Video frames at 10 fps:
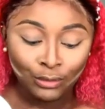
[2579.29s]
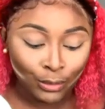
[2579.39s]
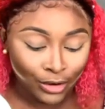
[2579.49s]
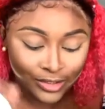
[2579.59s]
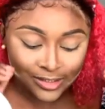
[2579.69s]

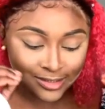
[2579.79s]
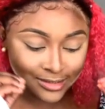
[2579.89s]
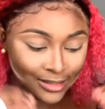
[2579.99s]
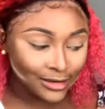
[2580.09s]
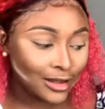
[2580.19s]

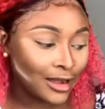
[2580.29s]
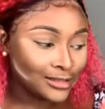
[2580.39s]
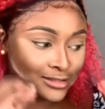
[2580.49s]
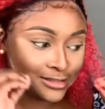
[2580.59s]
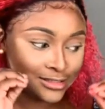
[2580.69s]
words
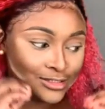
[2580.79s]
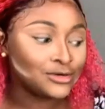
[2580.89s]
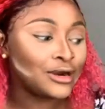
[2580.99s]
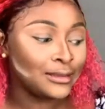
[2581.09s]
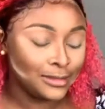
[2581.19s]
cannot
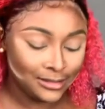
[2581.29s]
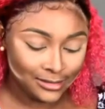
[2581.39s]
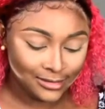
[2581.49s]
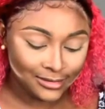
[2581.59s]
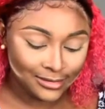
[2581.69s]
describe it.